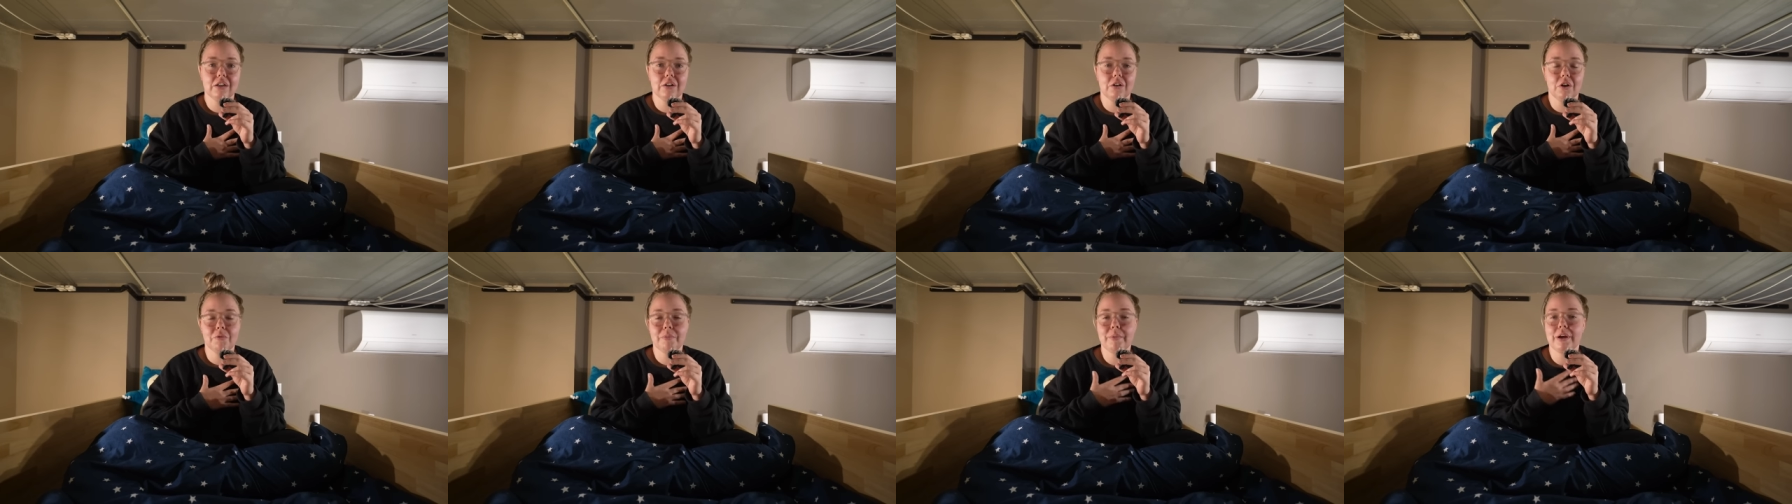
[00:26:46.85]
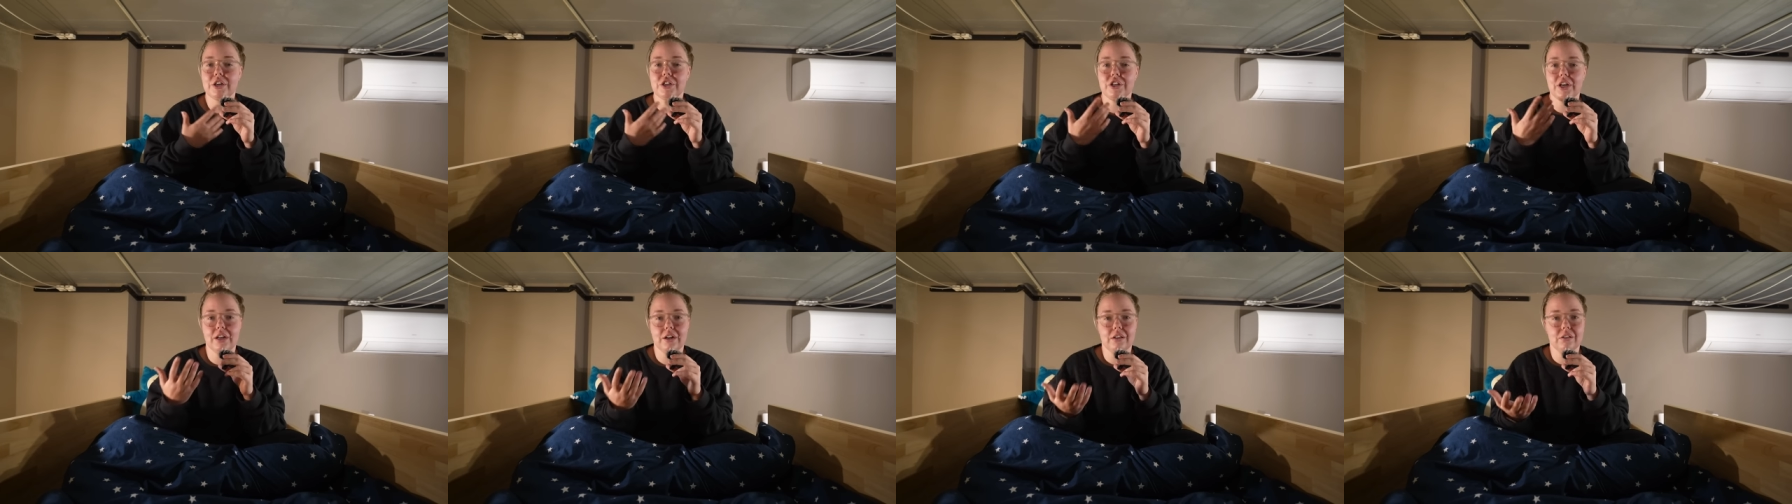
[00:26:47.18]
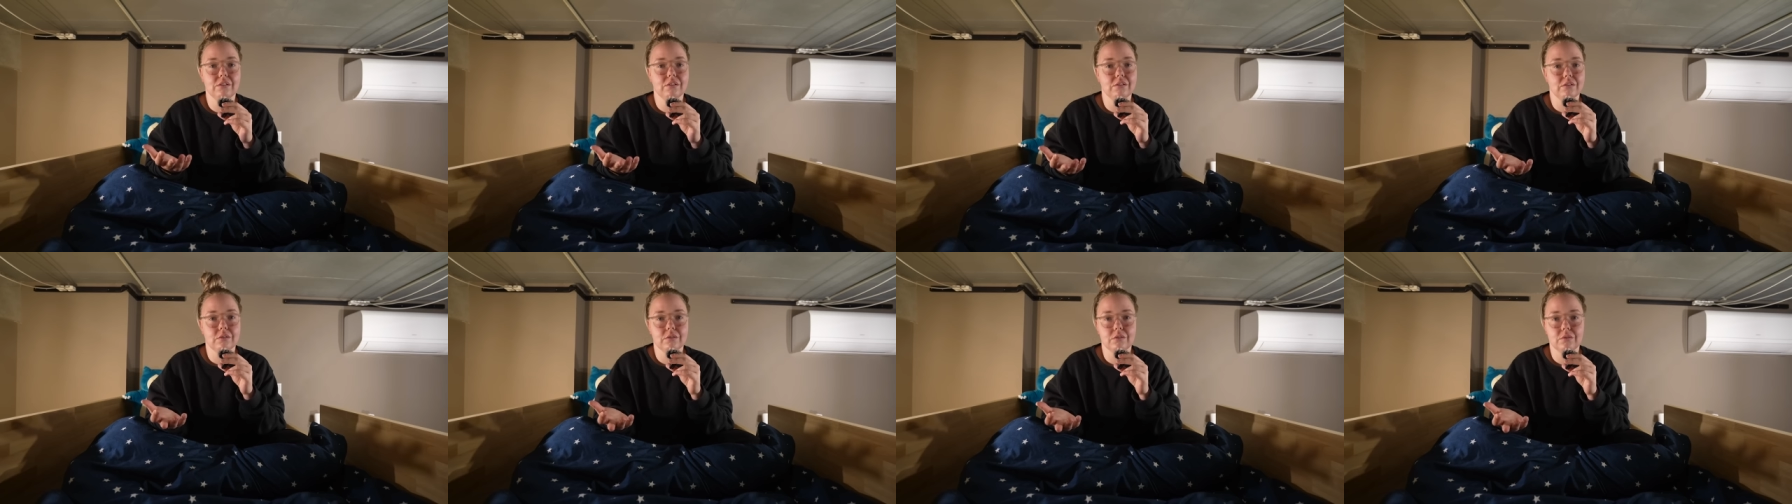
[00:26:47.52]
on my
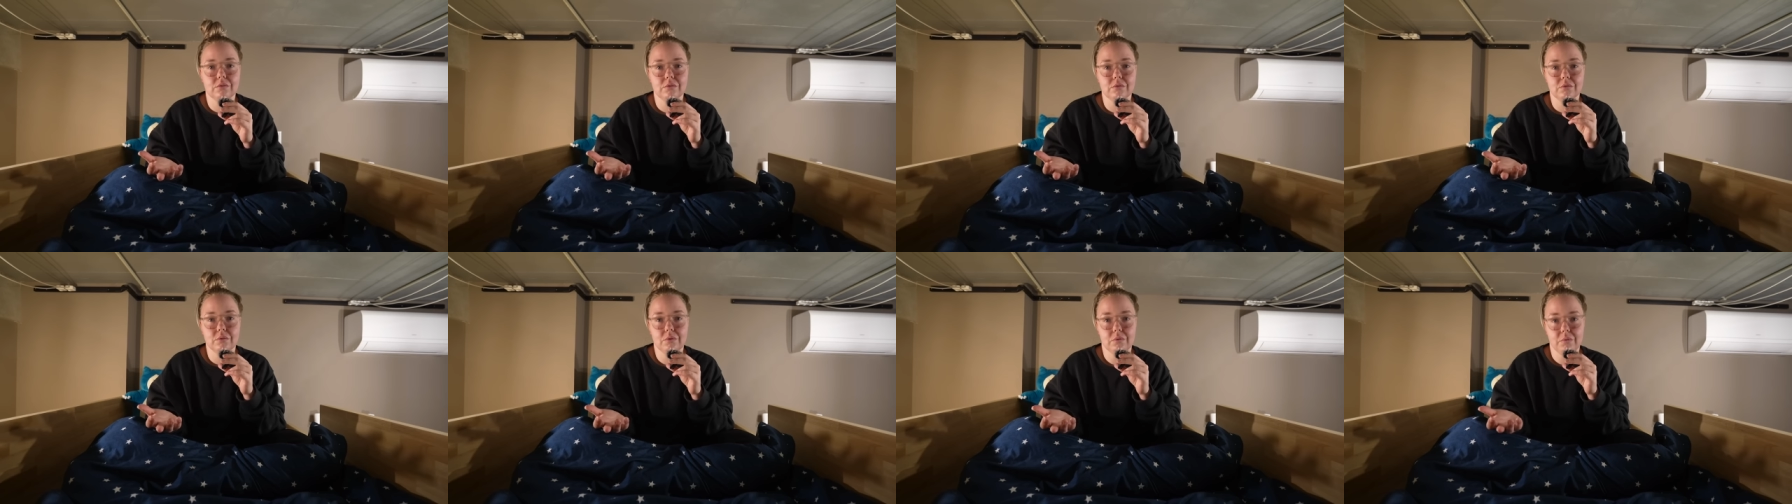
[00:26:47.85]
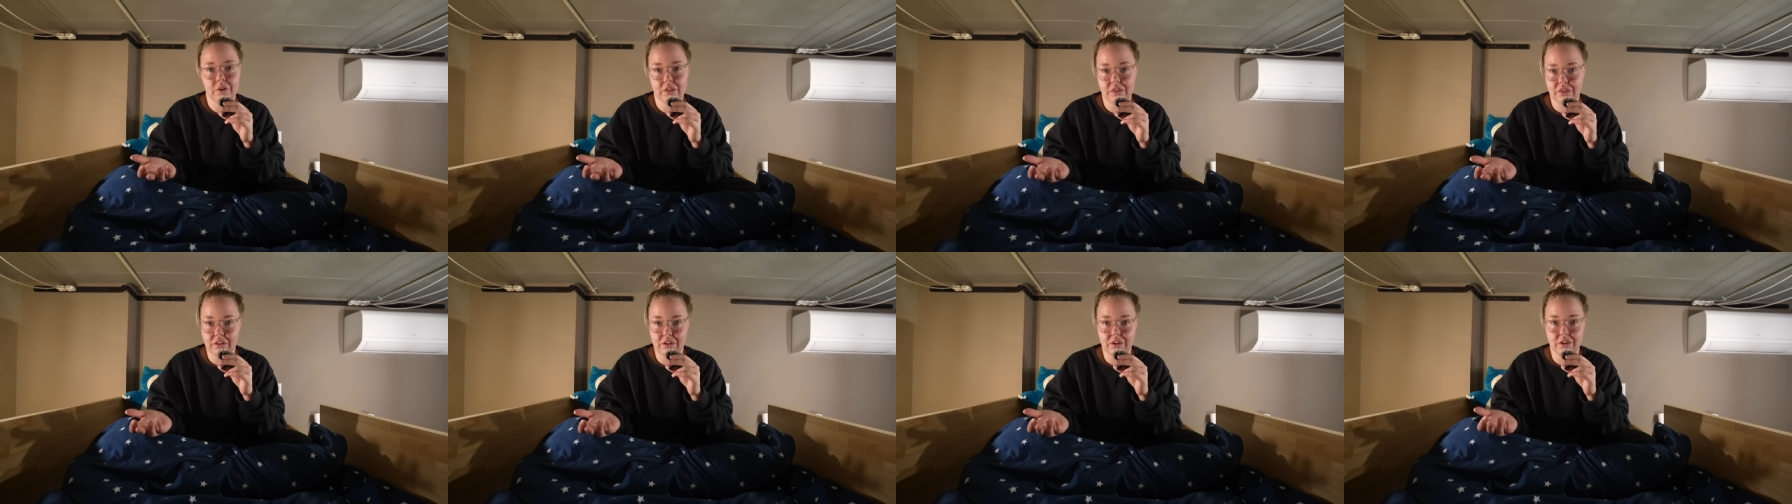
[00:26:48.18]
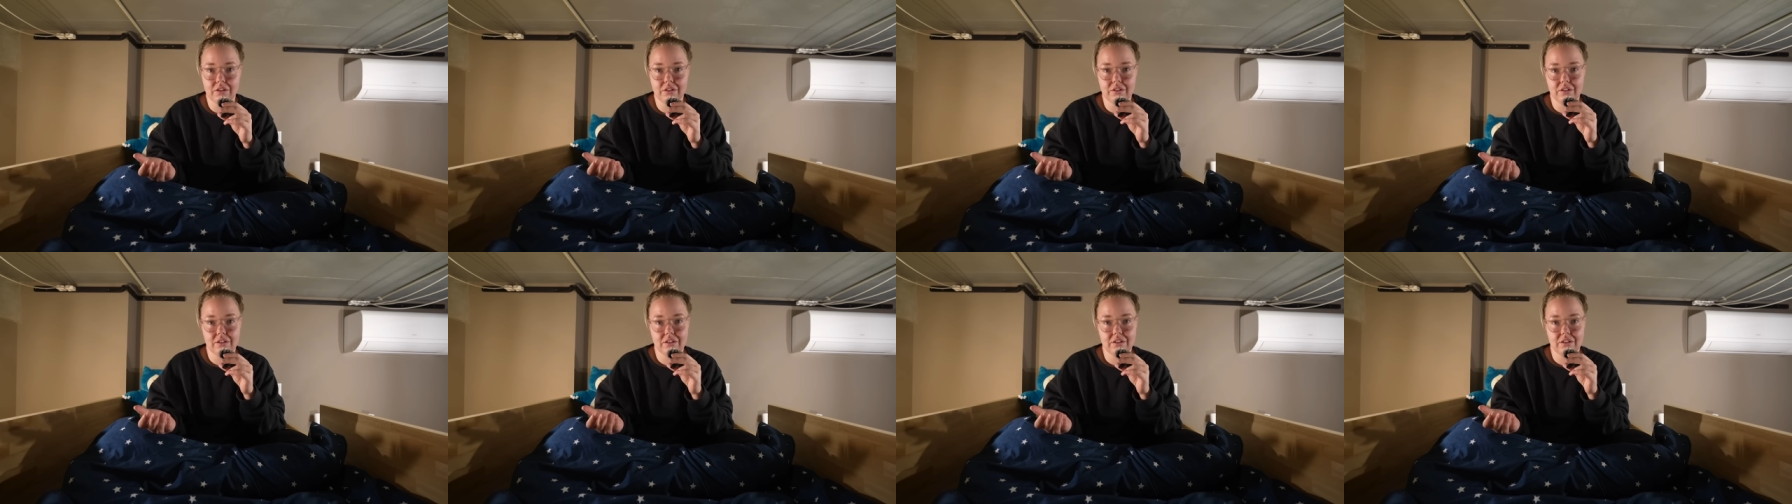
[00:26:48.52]
channel with
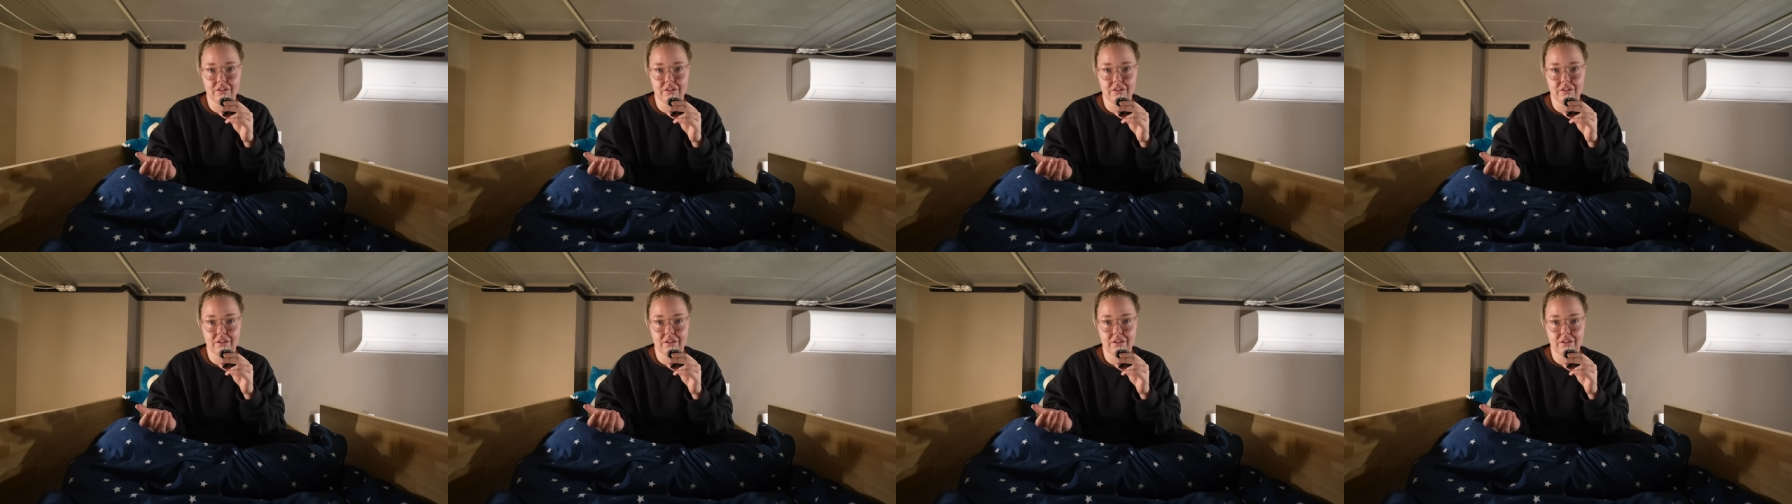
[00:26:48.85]
you.